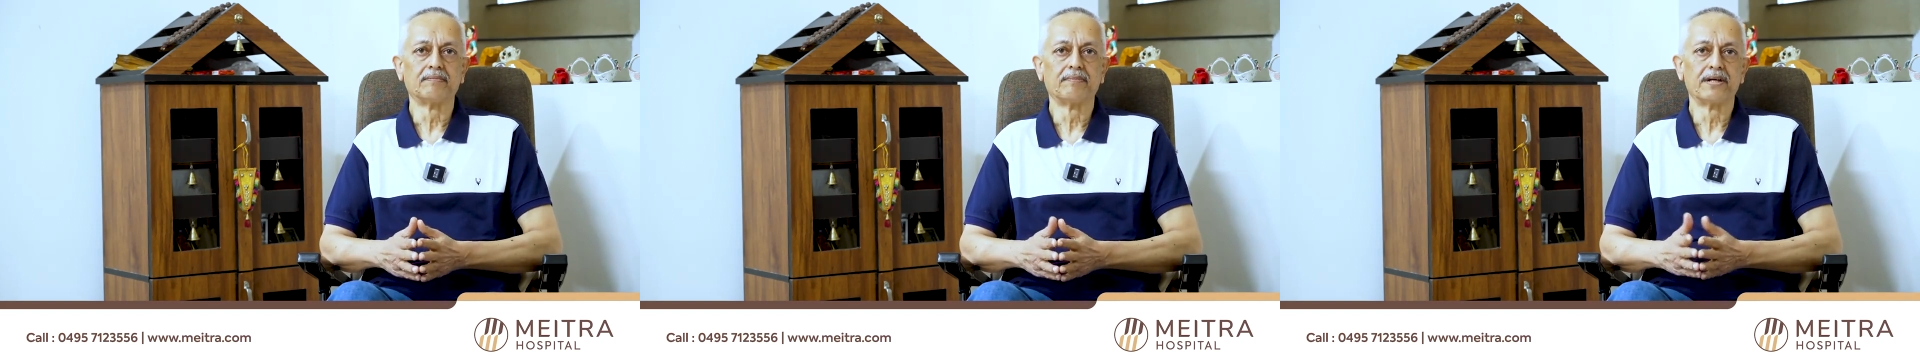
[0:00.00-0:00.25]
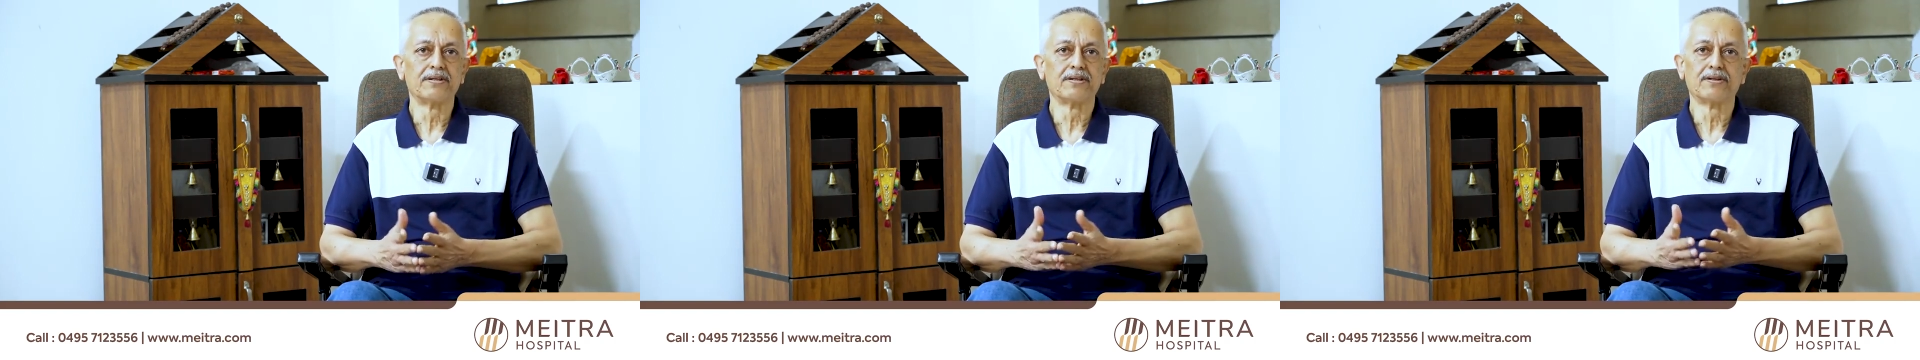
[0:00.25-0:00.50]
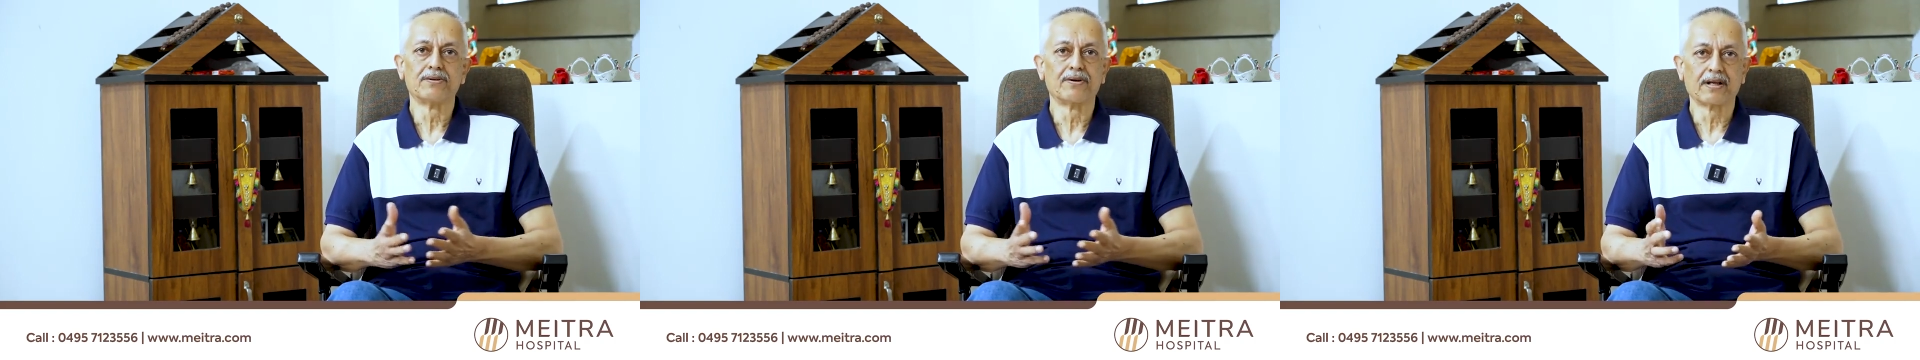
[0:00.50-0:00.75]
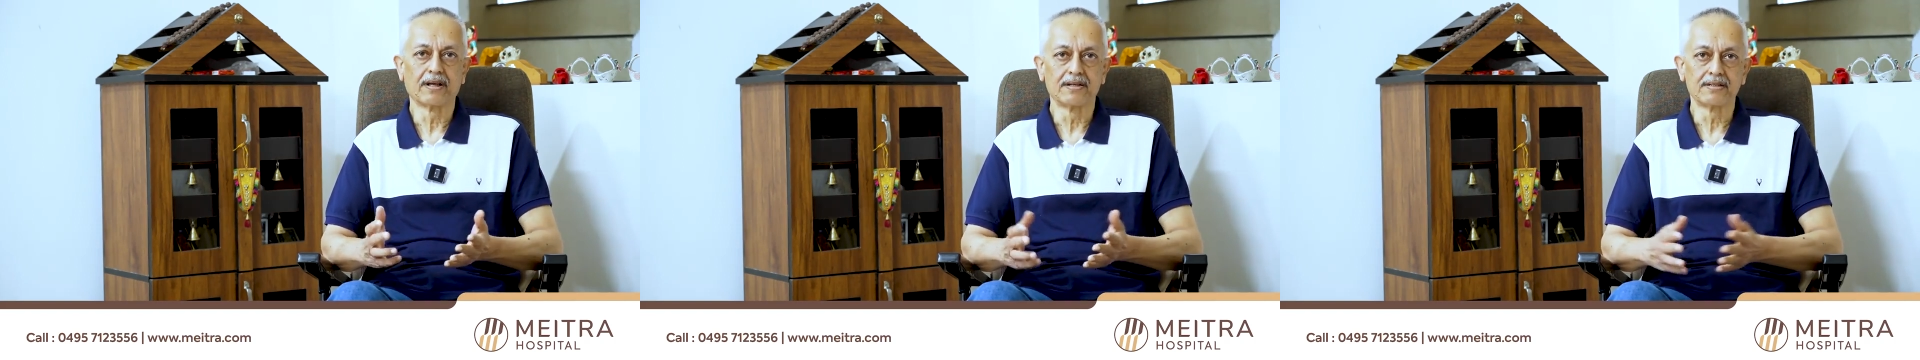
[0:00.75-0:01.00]
patient
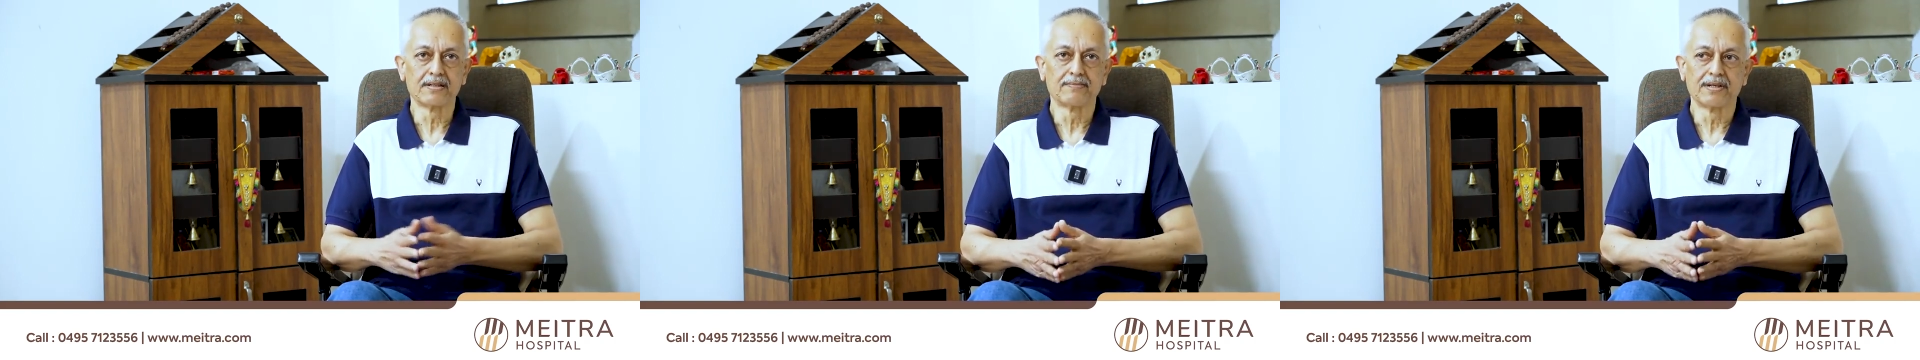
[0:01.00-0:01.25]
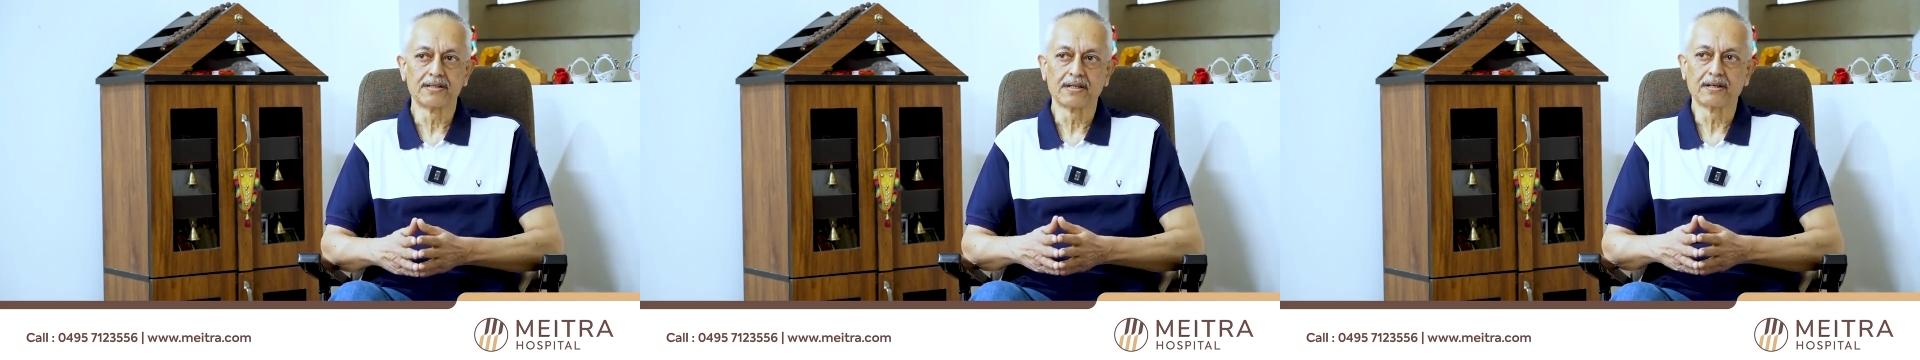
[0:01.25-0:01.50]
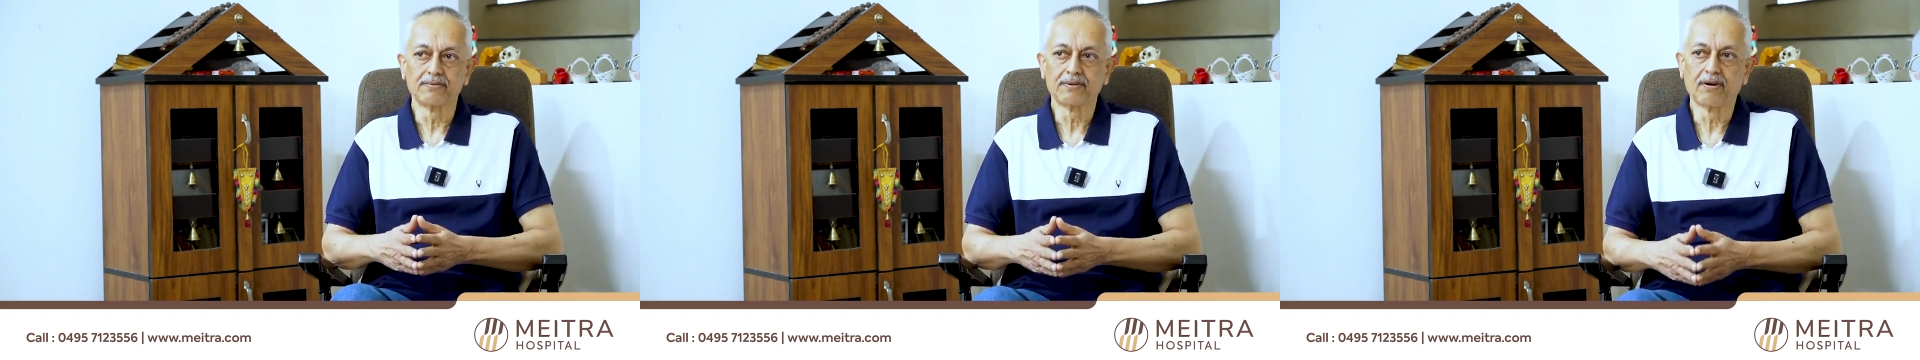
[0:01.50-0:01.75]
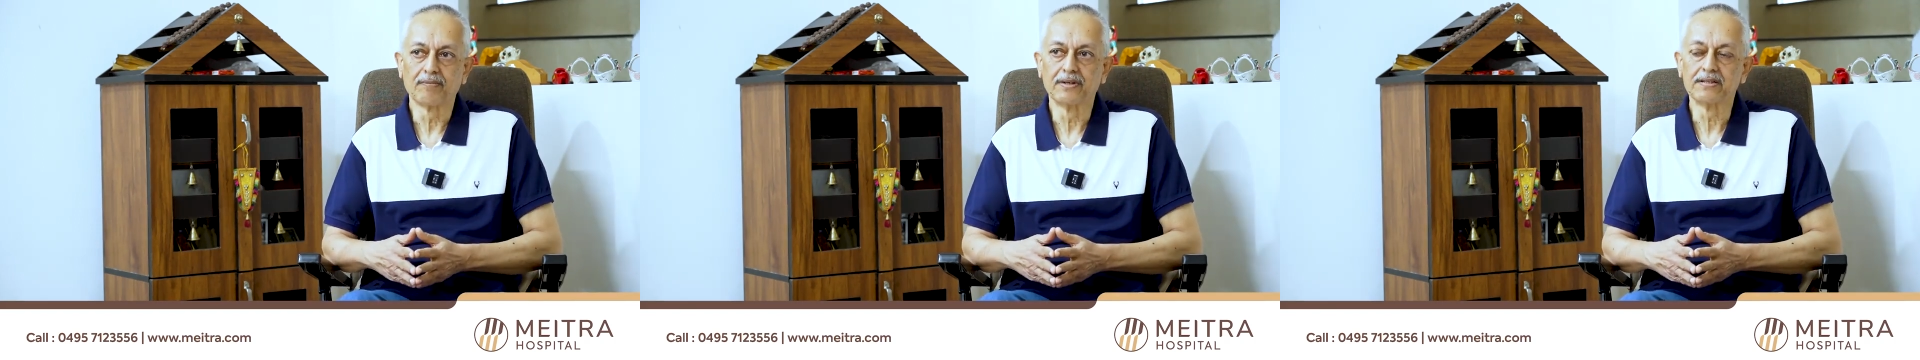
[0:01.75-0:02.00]
or a customer, as I could
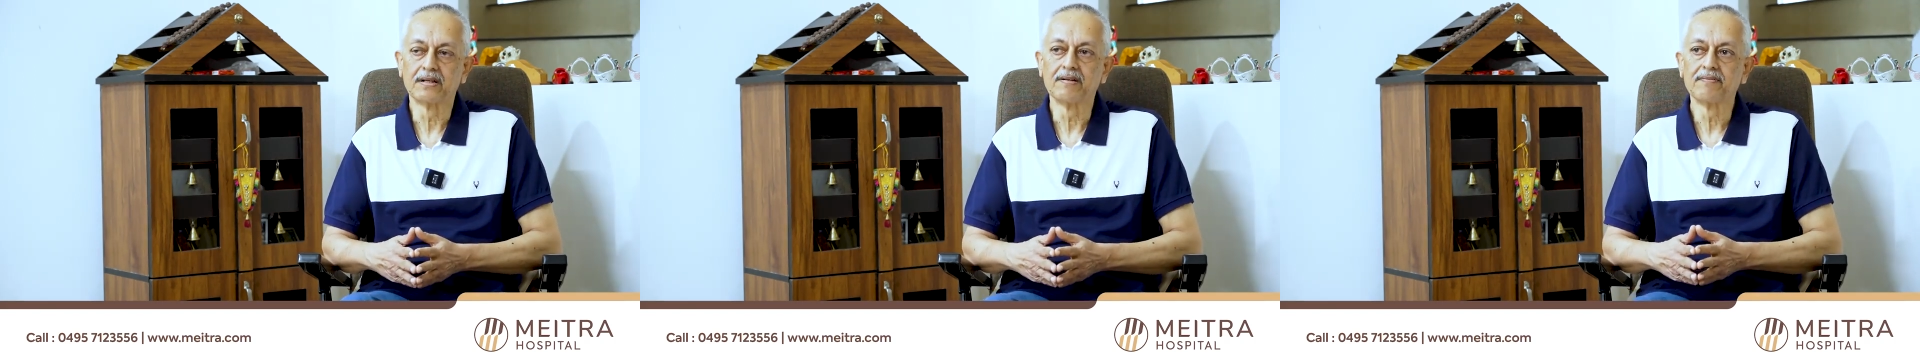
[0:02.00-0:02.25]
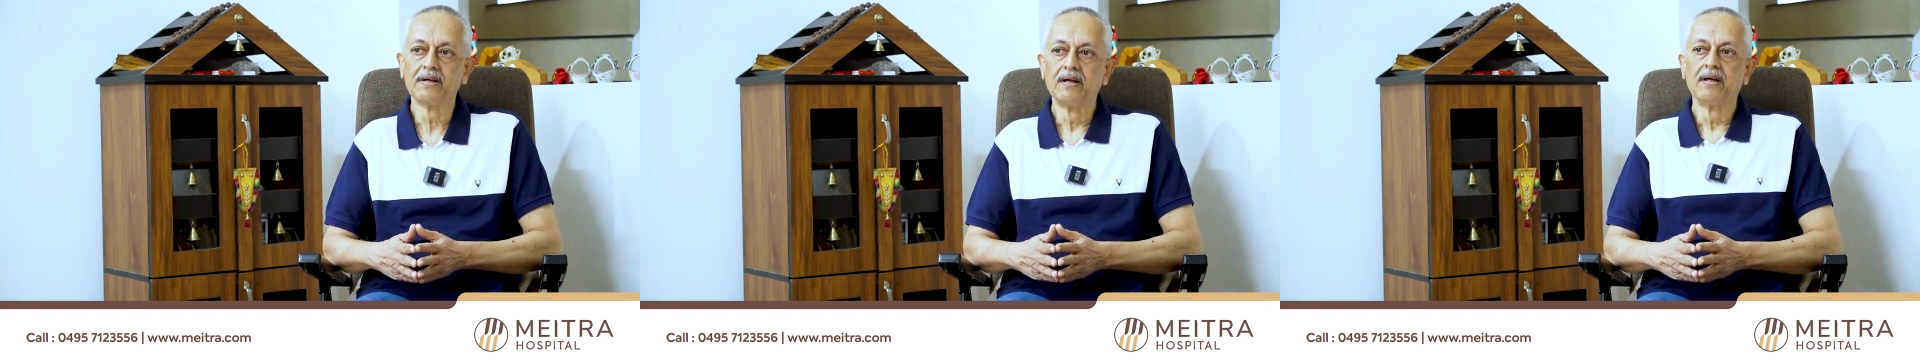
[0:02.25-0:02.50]
call myself.